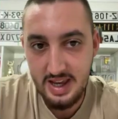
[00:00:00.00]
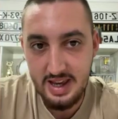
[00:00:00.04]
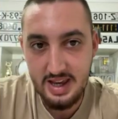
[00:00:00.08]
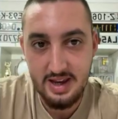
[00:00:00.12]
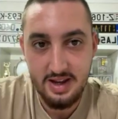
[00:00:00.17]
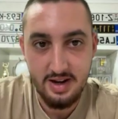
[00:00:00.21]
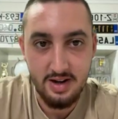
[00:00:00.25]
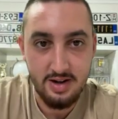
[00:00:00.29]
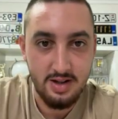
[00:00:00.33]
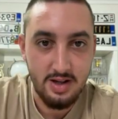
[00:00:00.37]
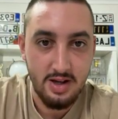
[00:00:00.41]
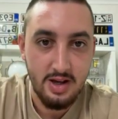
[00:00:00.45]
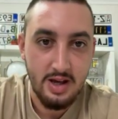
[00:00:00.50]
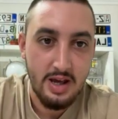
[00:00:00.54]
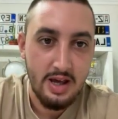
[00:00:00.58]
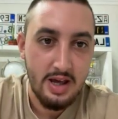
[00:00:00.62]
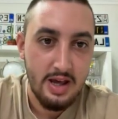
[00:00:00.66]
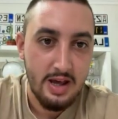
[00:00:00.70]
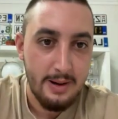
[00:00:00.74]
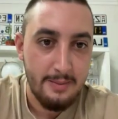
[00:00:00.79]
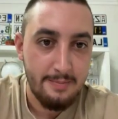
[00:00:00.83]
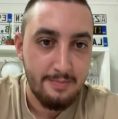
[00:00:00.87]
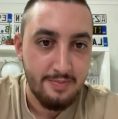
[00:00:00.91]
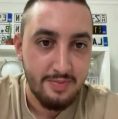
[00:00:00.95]
and
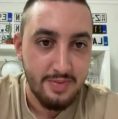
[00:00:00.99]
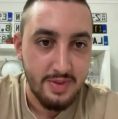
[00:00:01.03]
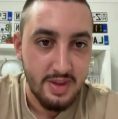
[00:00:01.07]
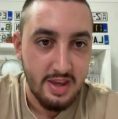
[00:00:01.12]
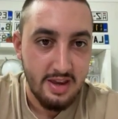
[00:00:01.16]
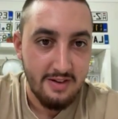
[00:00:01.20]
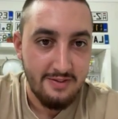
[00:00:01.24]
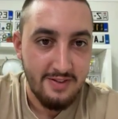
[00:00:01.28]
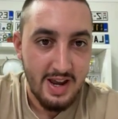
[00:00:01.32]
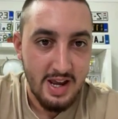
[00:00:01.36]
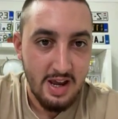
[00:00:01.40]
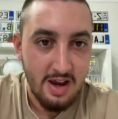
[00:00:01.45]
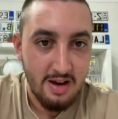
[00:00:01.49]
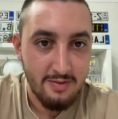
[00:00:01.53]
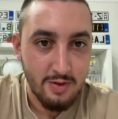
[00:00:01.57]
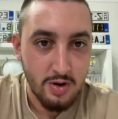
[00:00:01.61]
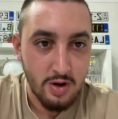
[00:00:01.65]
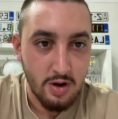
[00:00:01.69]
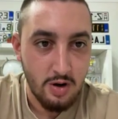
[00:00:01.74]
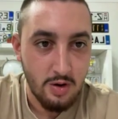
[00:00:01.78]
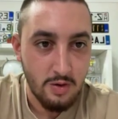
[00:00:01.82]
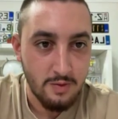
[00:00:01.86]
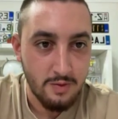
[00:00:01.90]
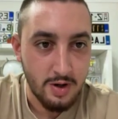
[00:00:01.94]
if I
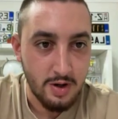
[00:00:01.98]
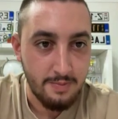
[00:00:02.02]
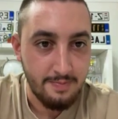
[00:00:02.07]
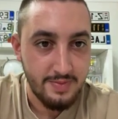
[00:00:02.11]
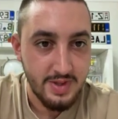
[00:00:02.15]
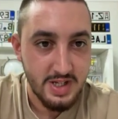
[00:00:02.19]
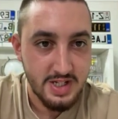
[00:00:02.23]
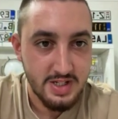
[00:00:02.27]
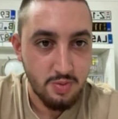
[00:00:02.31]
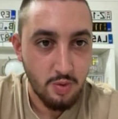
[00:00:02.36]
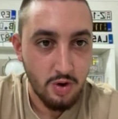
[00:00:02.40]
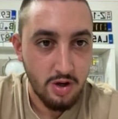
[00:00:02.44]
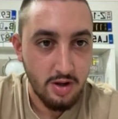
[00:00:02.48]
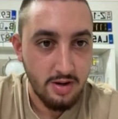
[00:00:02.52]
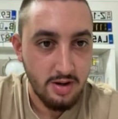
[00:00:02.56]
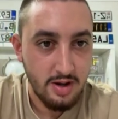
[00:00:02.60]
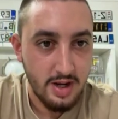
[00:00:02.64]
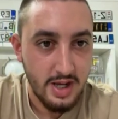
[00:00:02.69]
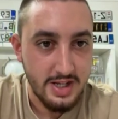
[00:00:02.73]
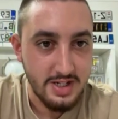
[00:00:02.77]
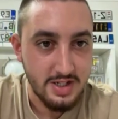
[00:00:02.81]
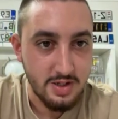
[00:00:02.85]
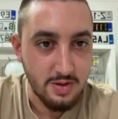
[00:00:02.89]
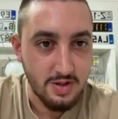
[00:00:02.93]
hover over this one,
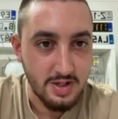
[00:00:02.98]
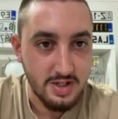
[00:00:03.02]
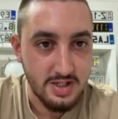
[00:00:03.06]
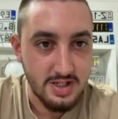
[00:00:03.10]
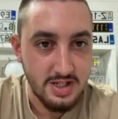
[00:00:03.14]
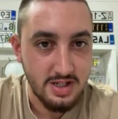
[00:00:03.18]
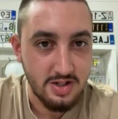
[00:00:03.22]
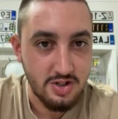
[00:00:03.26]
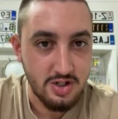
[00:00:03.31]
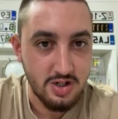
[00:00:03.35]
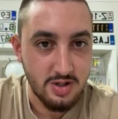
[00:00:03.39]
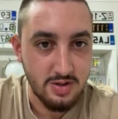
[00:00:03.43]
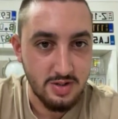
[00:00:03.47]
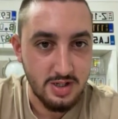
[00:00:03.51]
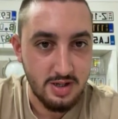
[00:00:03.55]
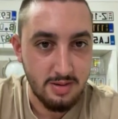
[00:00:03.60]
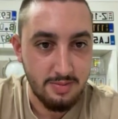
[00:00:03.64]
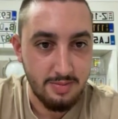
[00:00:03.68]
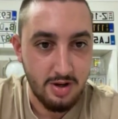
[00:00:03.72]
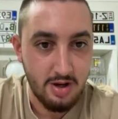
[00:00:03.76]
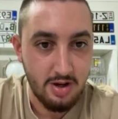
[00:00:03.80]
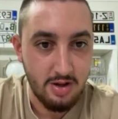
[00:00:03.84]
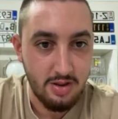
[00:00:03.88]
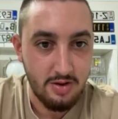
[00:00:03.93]
as you can see, it shows
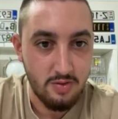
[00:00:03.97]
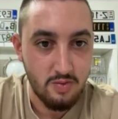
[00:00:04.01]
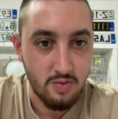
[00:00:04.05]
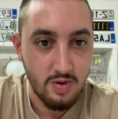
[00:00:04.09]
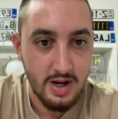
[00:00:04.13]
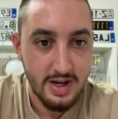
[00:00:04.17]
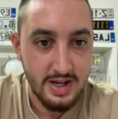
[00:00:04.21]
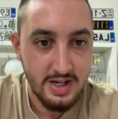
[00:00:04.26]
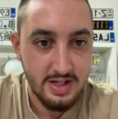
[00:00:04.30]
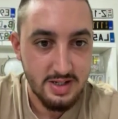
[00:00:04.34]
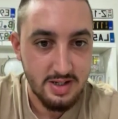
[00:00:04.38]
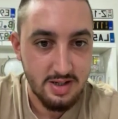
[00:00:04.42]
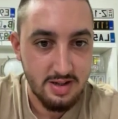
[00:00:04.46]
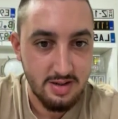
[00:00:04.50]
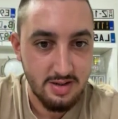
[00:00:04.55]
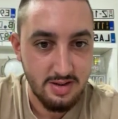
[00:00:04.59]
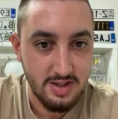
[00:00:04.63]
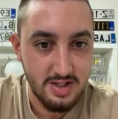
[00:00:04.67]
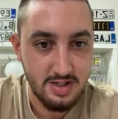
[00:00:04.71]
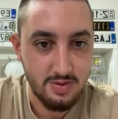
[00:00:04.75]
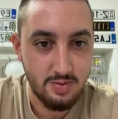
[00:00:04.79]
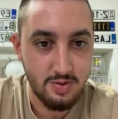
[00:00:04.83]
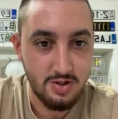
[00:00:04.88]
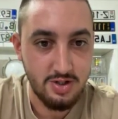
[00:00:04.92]
up on the right,
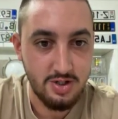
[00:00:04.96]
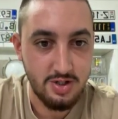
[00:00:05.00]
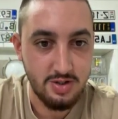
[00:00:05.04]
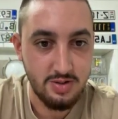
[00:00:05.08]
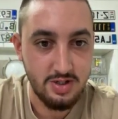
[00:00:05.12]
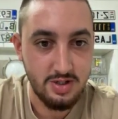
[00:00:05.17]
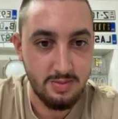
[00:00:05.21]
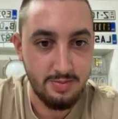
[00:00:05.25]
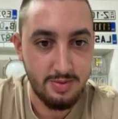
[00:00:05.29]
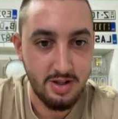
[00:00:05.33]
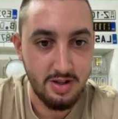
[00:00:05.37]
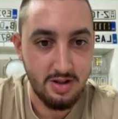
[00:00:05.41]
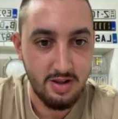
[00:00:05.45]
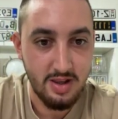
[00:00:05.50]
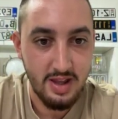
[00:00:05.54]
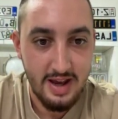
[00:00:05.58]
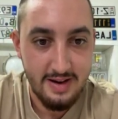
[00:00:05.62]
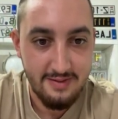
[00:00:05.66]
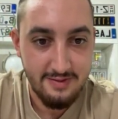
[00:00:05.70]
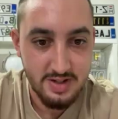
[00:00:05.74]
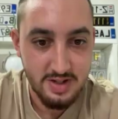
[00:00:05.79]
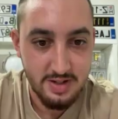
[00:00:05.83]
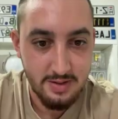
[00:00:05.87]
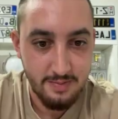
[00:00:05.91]
this one shows up on the
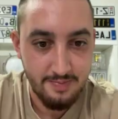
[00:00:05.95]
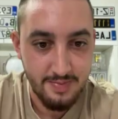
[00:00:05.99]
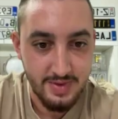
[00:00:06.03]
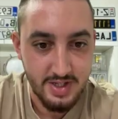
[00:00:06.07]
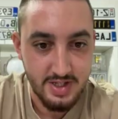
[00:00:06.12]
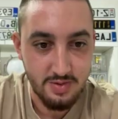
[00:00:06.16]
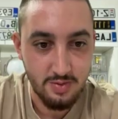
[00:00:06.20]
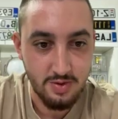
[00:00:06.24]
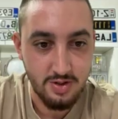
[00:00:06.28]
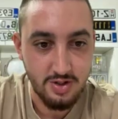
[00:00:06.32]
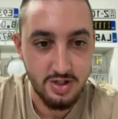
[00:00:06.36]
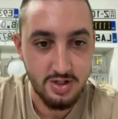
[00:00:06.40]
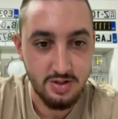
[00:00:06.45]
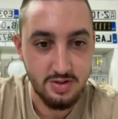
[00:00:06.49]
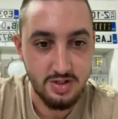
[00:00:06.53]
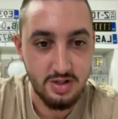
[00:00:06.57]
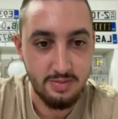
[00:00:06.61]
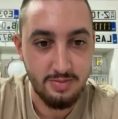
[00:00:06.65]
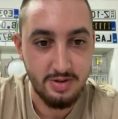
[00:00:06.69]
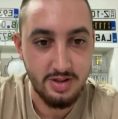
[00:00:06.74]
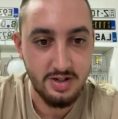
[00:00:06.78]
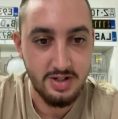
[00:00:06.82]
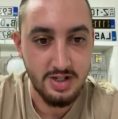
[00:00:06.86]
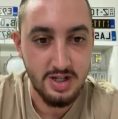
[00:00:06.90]
left, this one shows
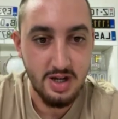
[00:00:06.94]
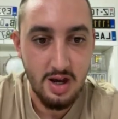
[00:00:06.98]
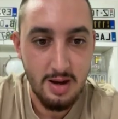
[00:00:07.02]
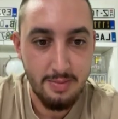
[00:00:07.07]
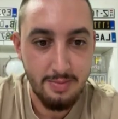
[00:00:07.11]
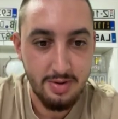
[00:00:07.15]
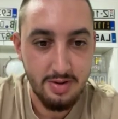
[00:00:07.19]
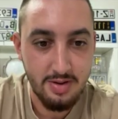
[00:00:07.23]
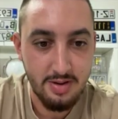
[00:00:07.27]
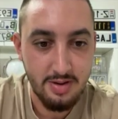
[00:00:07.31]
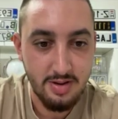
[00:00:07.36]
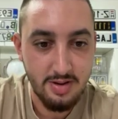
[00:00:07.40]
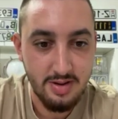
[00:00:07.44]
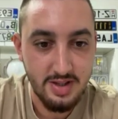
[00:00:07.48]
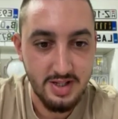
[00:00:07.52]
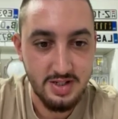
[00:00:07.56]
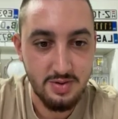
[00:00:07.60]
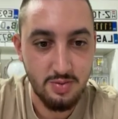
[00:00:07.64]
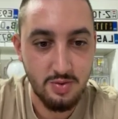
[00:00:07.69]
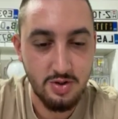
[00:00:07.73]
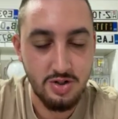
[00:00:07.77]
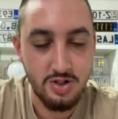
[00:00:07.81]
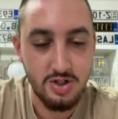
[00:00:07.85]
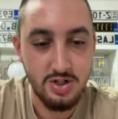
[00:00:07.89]
up on the top,
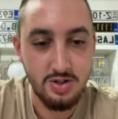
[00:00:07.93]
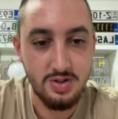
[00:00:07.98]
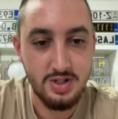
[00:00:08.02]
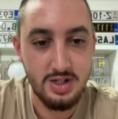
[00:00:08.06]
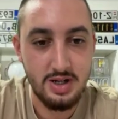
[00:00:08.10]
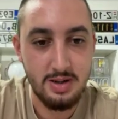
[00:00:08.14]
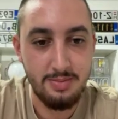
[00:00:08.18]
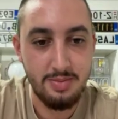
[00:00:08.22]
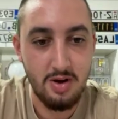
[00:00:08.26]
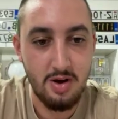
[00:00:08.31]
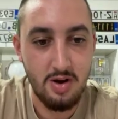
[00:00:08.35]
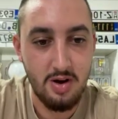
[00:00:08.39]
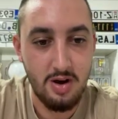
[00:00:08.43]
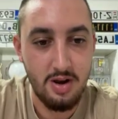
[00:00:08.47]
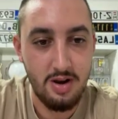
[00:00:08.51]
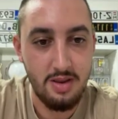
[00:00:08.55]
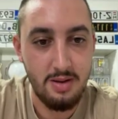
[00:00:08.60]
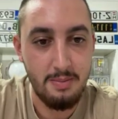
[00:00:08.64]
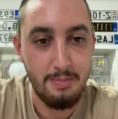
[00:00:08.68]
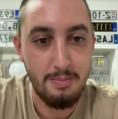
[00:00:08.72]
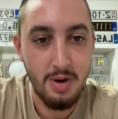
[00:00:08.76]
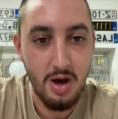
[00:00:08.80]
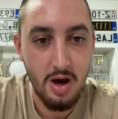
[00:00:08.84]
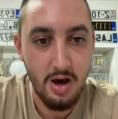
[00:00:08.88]
this one shows up on
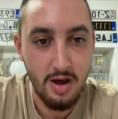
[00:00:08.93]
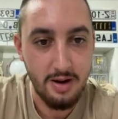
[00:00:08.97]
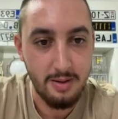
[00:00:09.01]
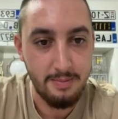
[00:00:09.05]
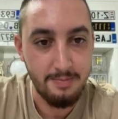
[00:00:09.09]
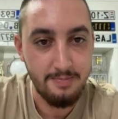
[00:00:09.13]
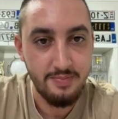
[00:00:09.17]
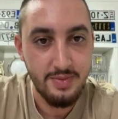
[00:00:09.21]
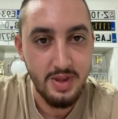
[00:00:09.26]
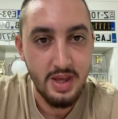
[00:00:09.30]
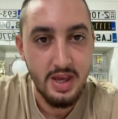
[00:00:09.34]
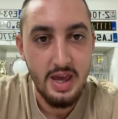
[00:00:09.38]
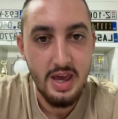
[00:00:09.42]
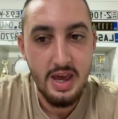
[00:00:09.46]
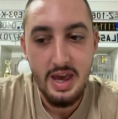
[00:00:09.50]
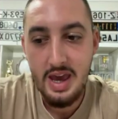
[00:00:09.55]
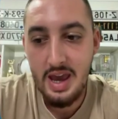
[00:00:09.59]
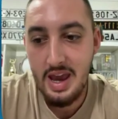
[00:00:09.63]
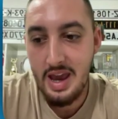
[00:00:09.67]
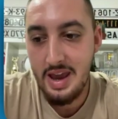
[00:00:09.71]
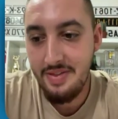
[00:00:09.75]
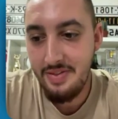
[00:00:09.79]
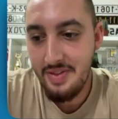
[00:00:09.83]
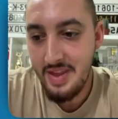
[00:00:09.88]
the bottom.
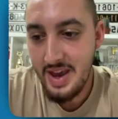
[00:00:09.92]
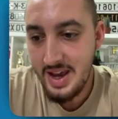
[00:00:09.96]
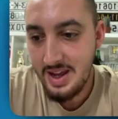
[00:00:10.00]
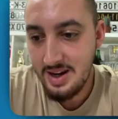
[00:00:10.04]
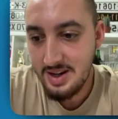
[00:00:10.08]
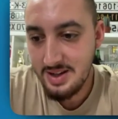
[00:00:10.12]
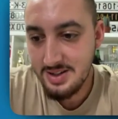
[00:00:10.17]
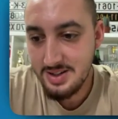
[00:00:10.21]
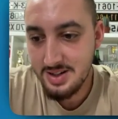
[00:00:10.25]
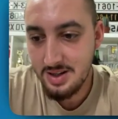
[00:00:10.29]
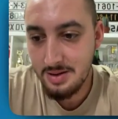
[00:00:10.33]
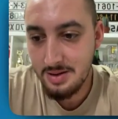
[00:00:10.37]
And that is